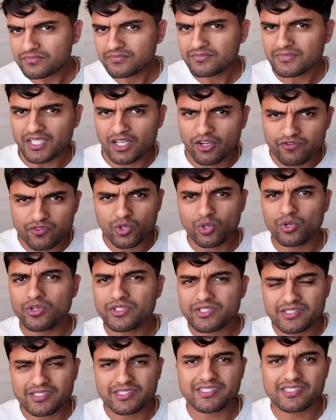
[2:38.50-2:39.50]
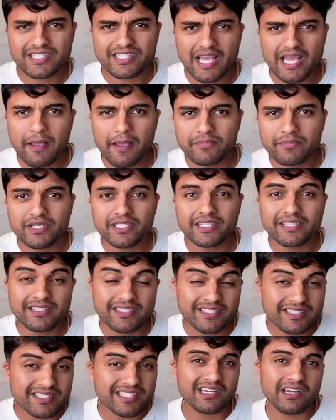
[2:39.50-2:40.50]
Of course, this is happening
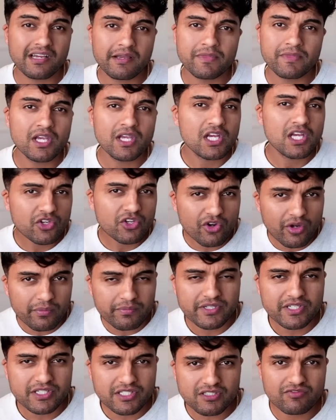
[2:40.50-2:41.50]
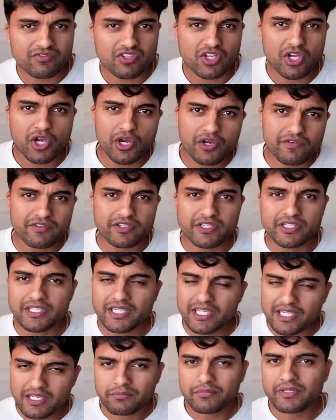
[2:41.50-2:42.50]
this time, not because of COVID,
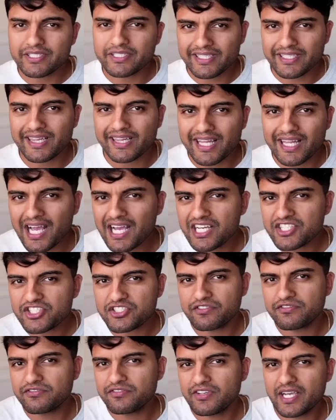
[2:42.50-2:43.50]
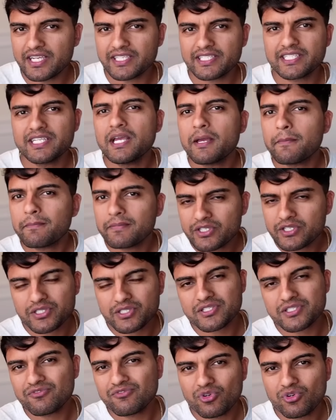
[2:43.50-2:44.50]
but in a large effect because
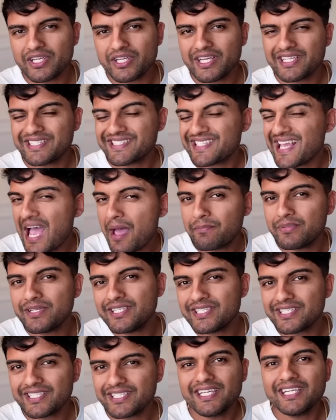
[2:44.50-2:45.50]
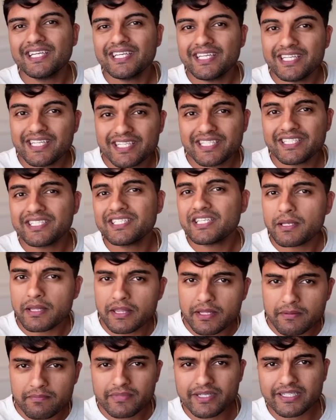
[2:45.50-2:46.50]
of what's happening in the
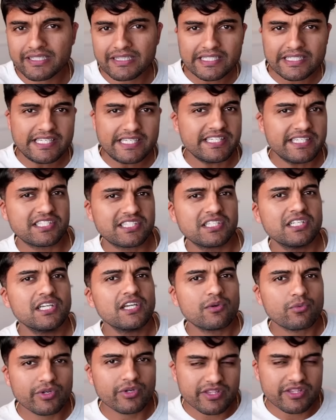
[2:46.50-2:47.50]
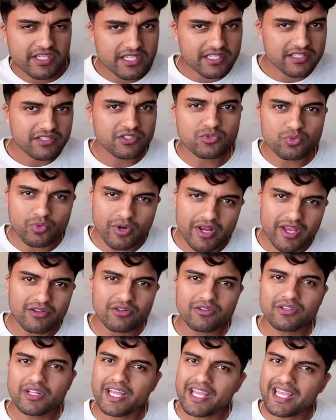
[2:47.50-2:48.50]
Middle East with
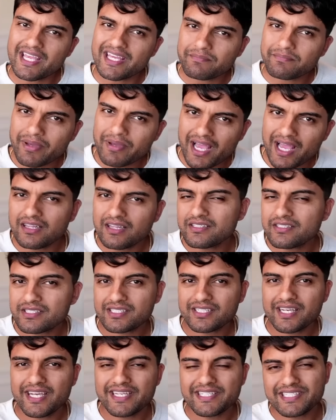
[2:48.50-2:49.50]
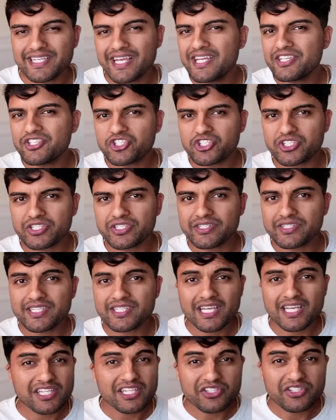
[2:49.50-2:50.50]
Israel and Palestine tensions
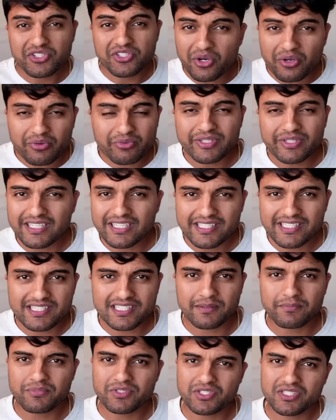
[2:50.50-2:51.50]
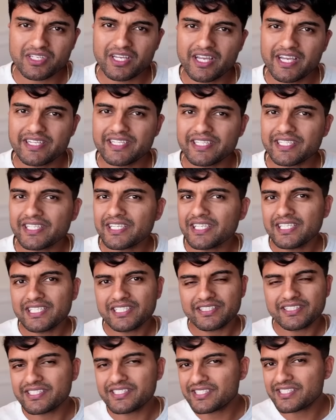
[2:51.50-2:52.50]
not really subsiding.
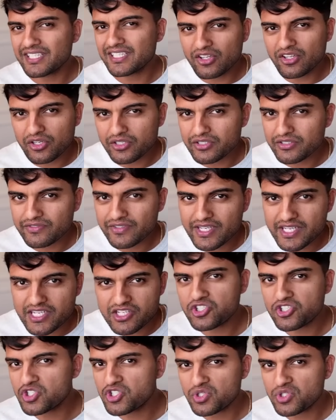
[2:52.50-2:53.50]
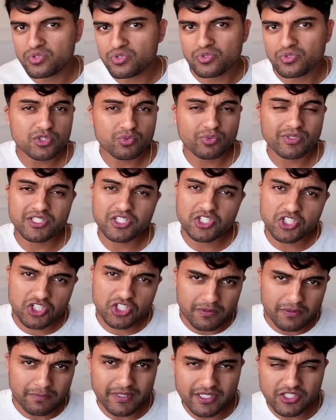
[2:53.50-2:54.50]
There's a lot of issues with the
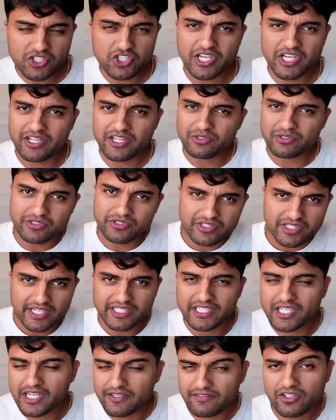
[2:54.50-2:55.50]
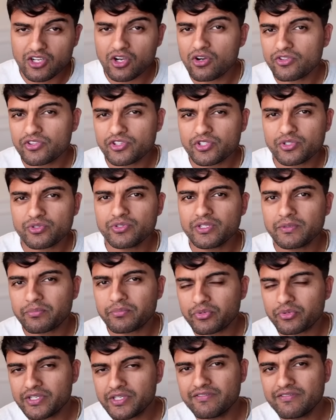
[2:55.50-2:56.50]
shipping channels like I've gone through in
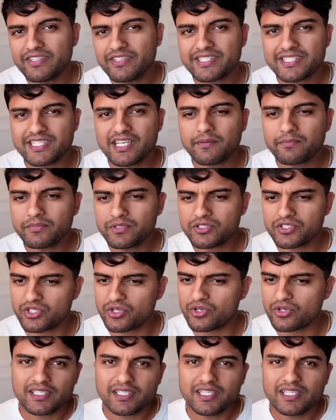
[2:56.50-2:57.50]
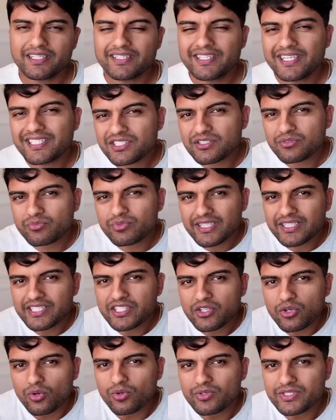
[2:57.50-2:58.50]
previous episodes, and that's really
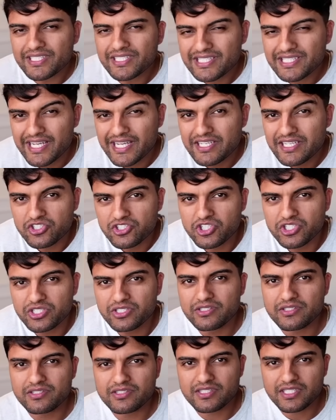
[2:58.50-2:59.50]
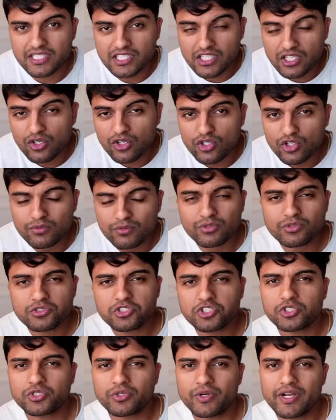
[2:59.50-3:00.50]
causing tensions in global
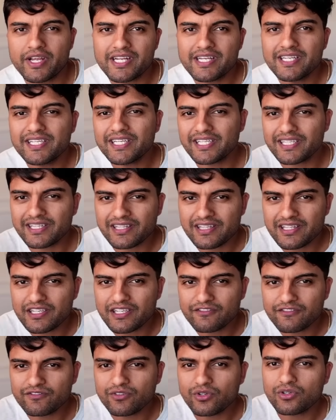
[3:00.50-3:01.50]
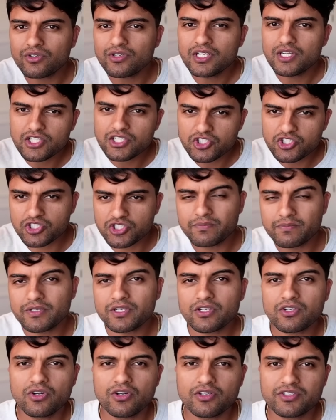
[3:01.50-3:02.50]
trade, and therefore shipping
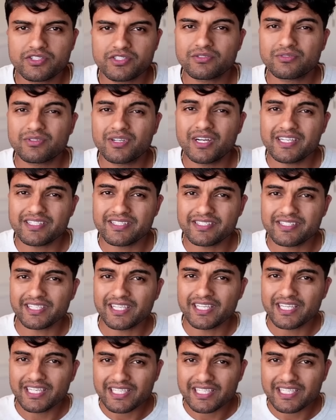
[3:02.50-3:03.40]
costs are rising.